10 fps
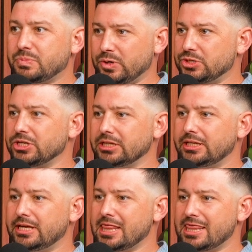
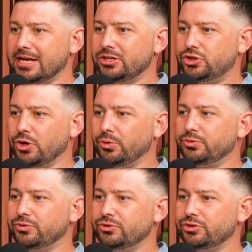personally that don't
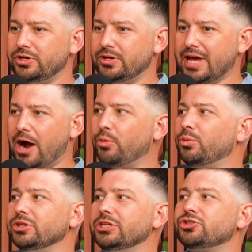
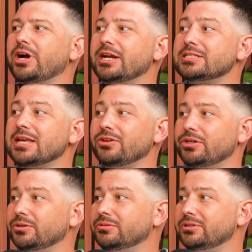outwardly try to sell
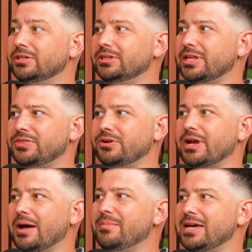you, that they're
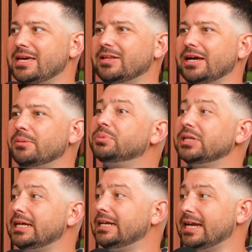not making like a
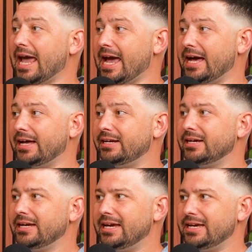blatant ad.
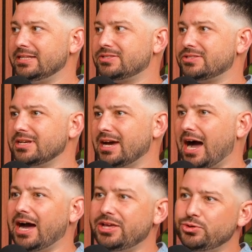It's,
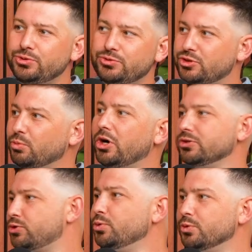I use
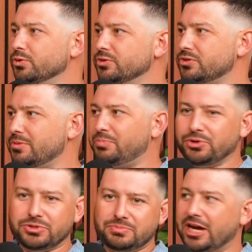DeWalt tools to
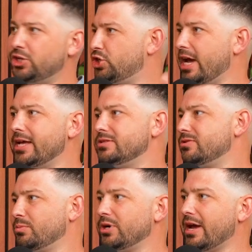build my sheds
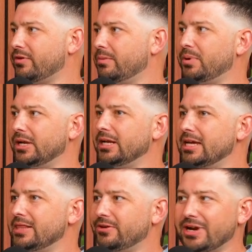or whatever, but
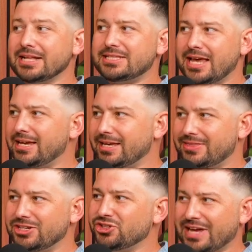they're not saying it.
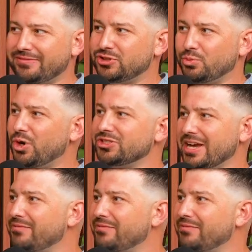They just have DeWalt